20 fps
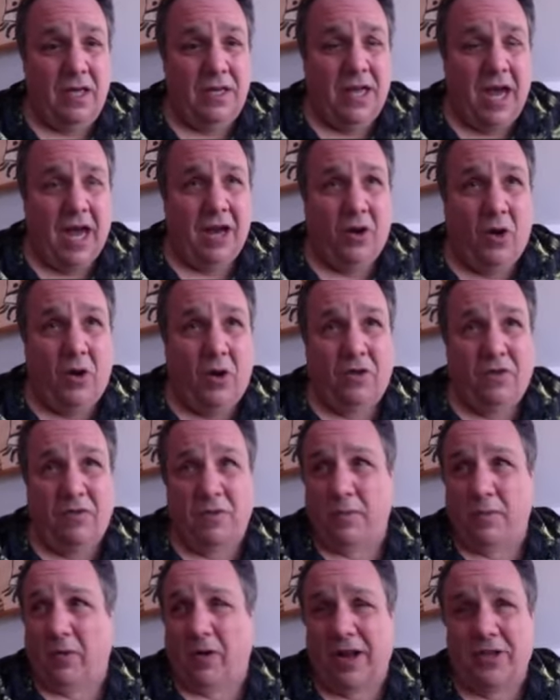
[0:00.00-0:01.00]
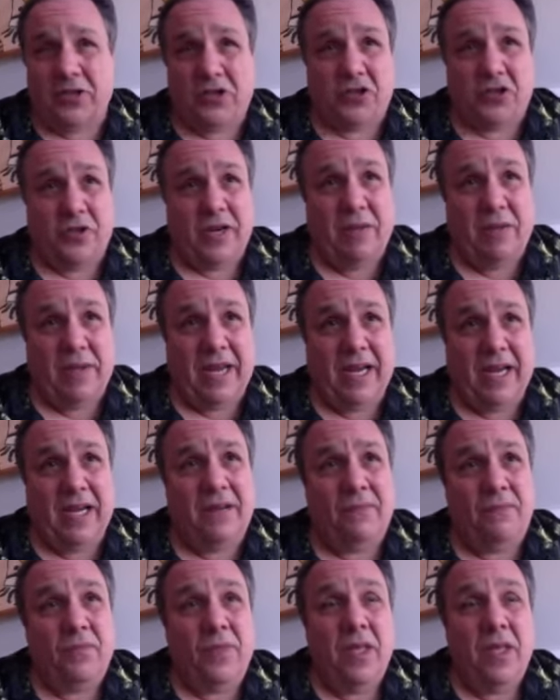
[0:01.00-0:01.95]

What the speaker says: and not all of them are on streaming.